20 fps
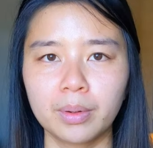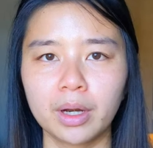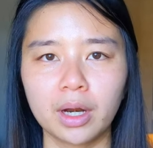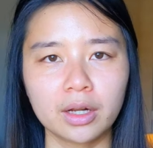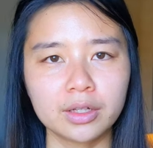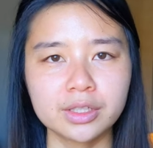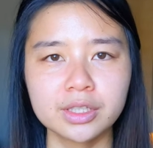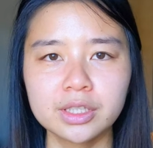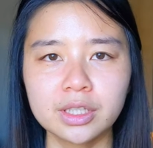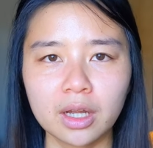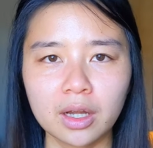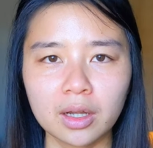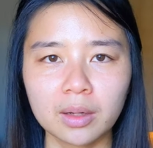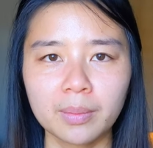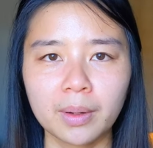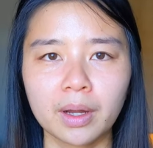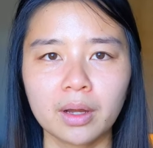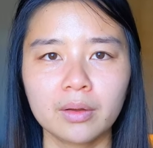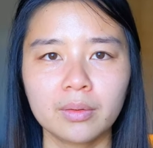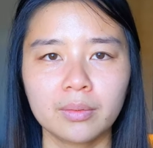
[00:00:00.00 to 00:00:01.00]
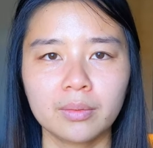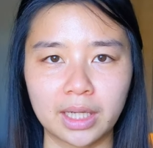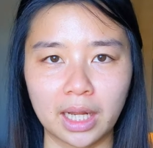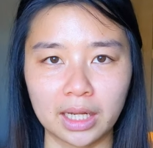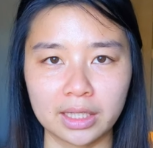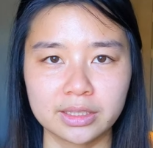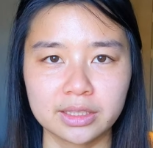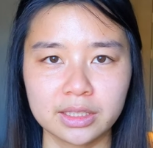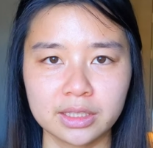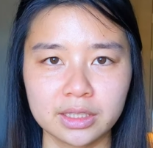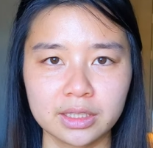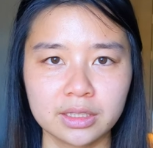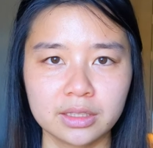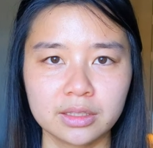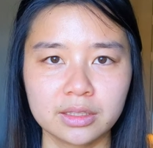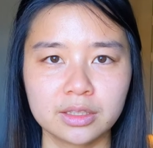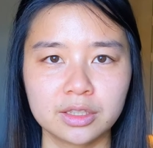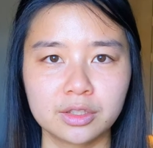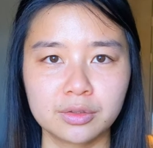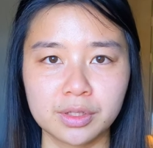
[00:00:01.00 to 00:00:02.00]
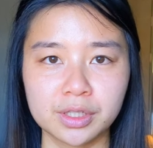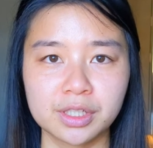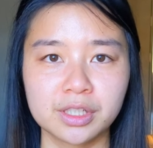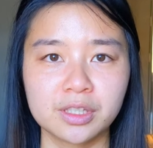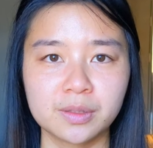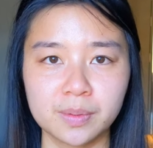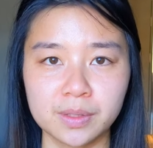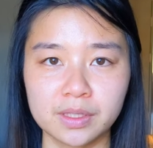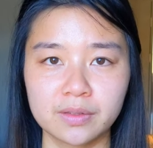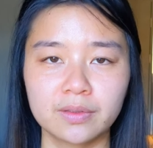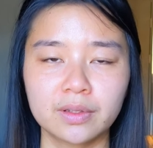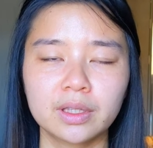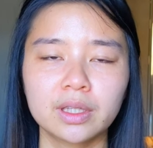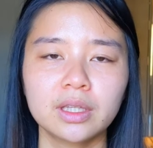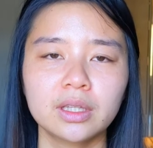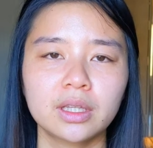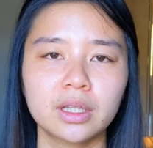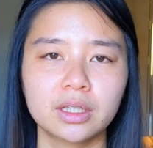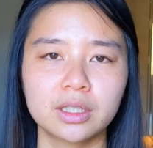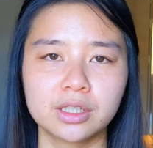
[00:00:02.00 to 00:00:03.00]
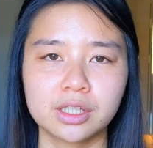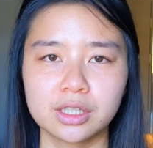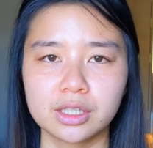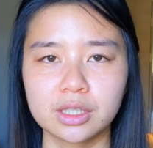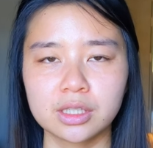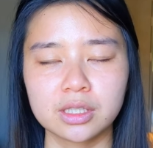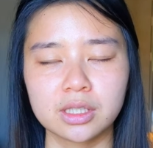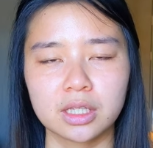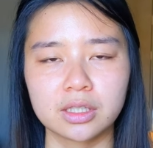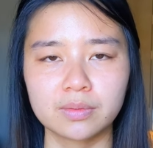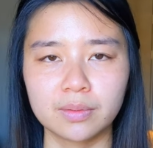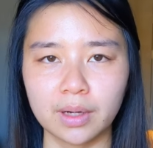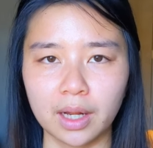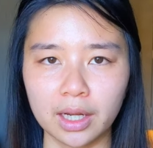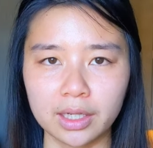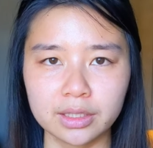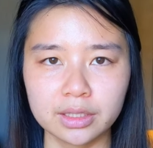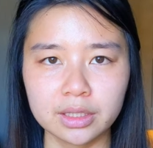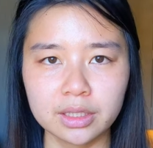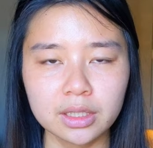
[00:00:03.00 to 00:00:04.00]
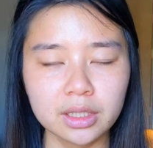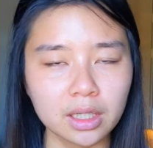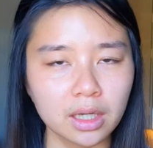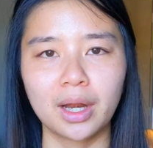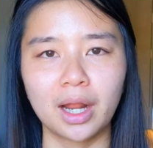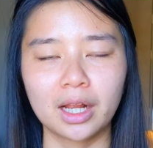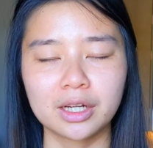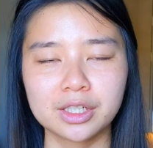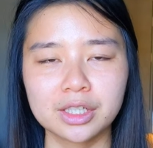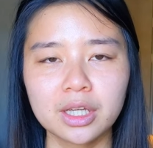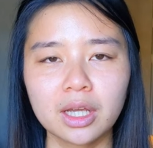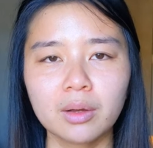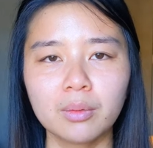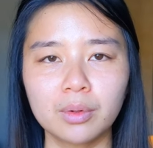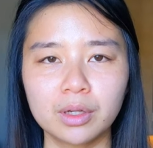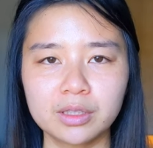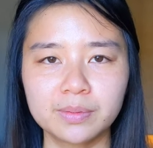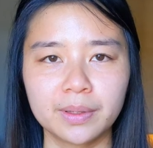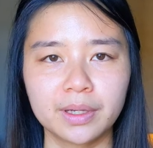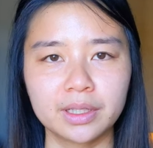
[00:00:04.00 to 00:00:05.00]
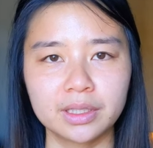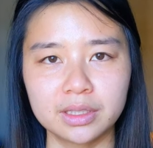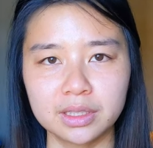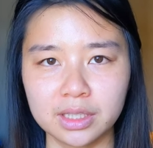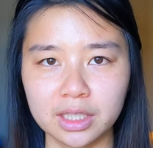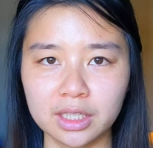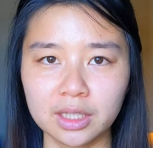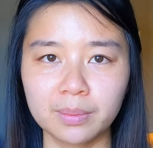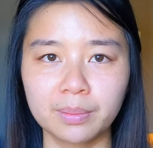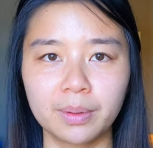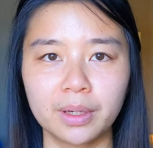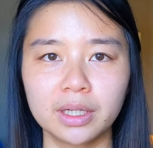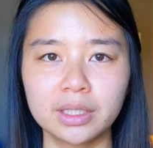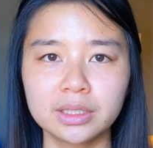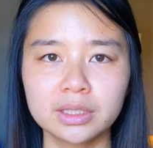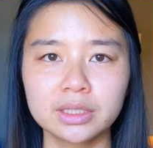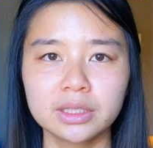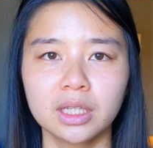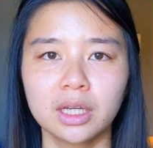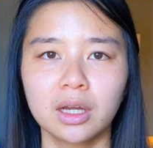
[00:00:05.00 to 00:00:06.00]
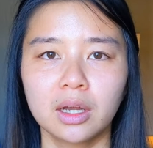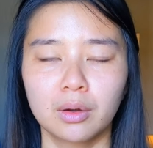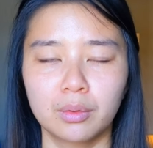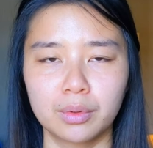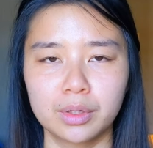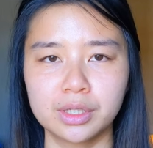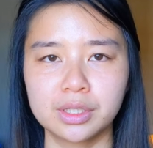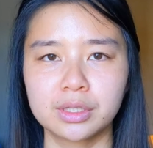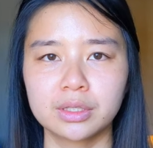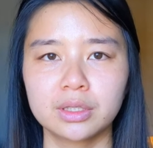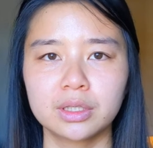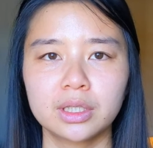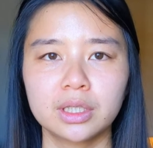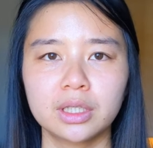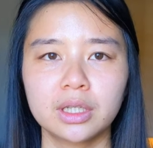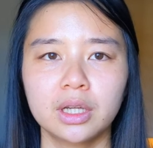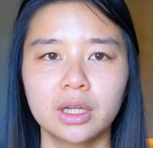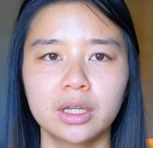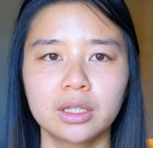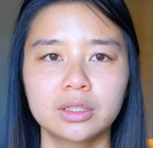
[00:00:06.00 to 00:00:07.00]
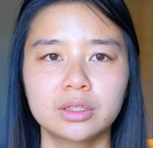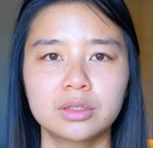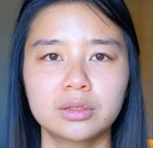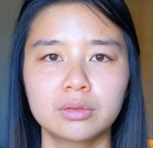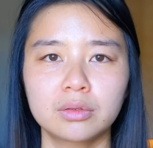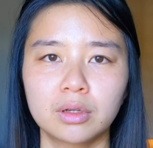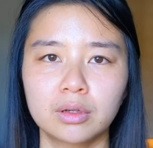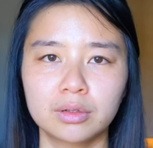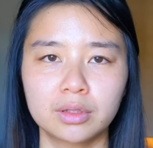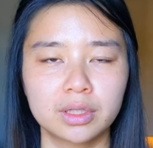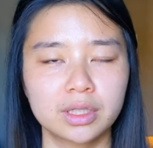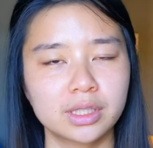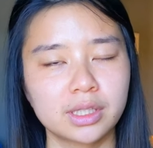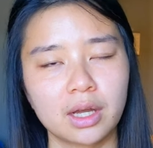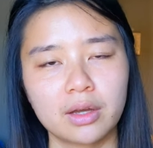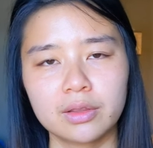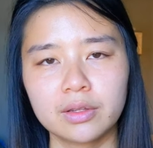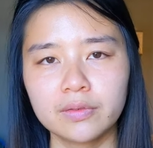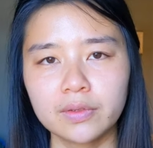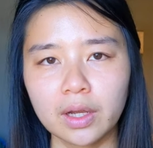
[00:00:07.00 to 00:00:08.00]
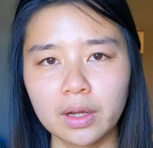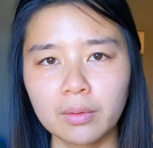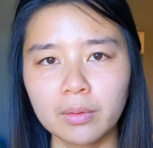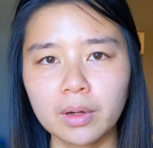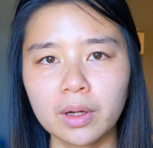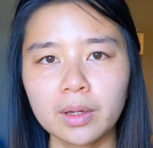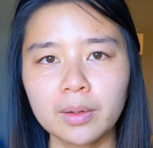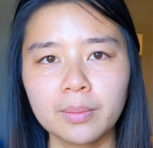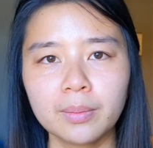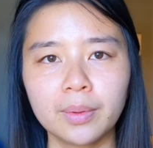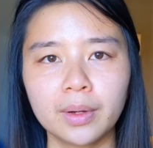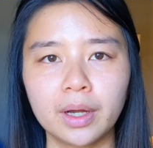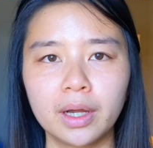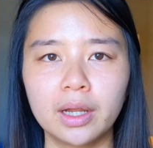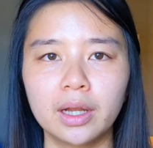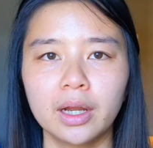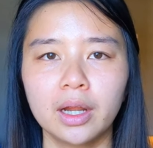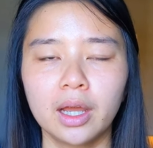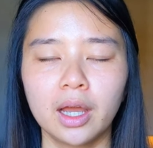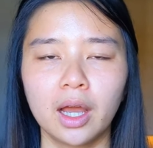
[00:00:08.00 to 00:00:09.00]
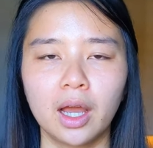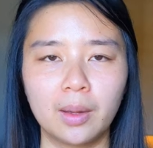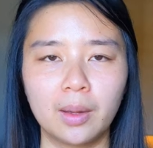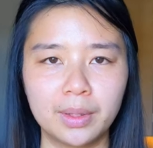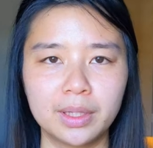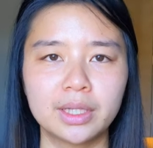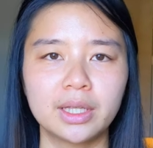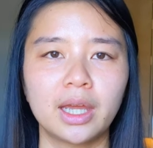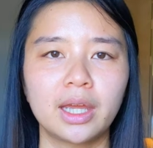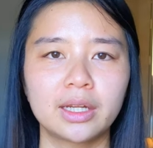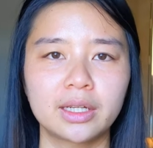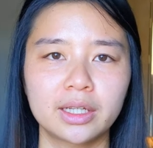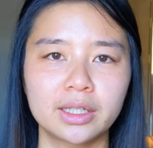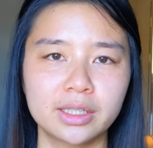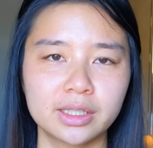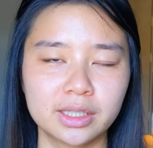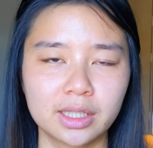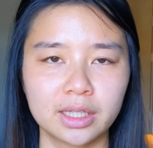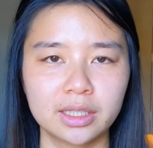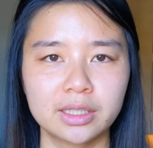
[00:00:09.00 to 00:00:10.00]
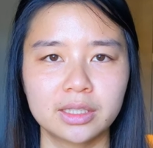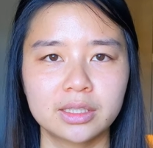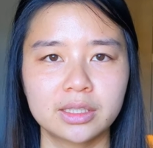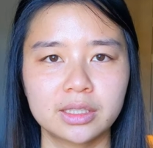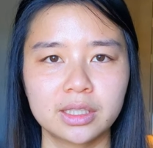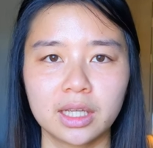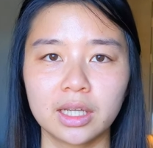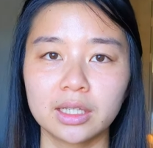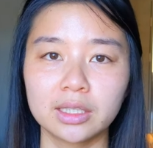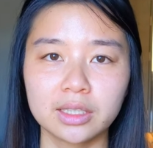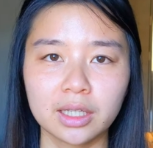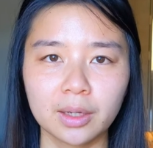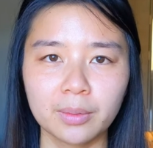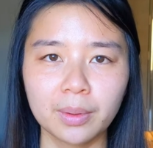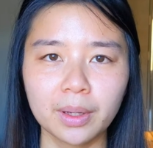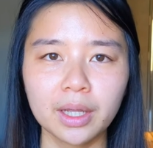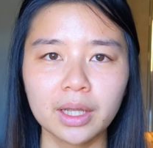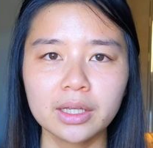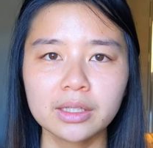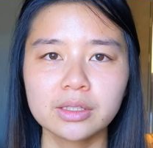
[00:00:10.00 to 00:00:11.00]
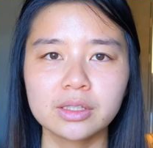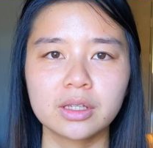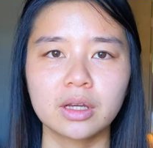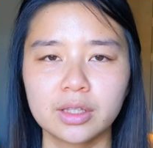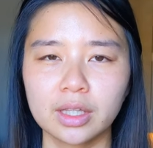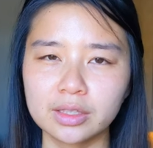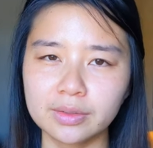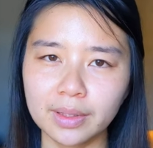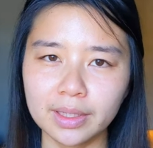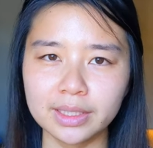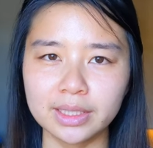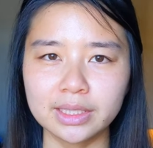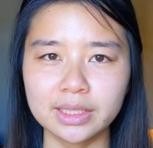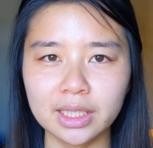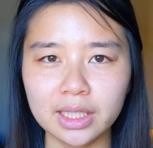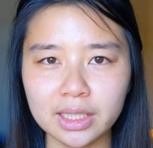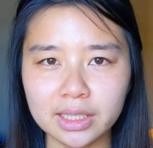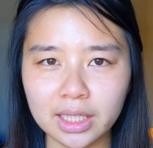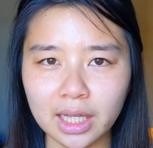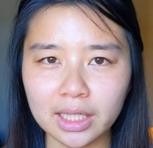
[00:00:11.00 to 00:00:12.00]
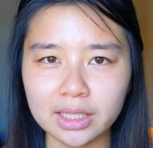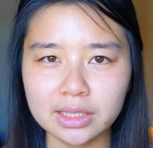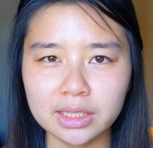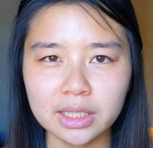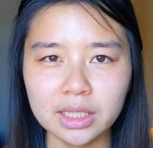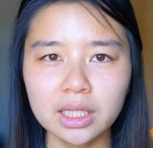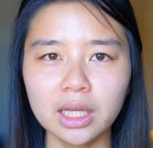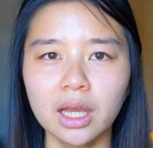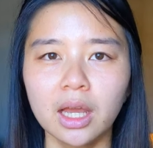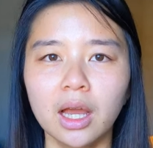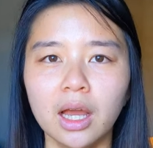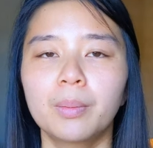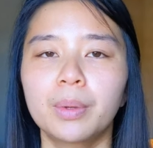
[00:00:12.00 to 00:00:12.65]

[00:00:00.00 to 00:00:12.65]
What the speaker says: But I'll just talk about the taxi situation specifically, just because that's what I took. But actually, I was planning to take the bus originally to go to the south of Taiwan, but in the end I decided to stay in Taipei, so that's why I did take a taxi.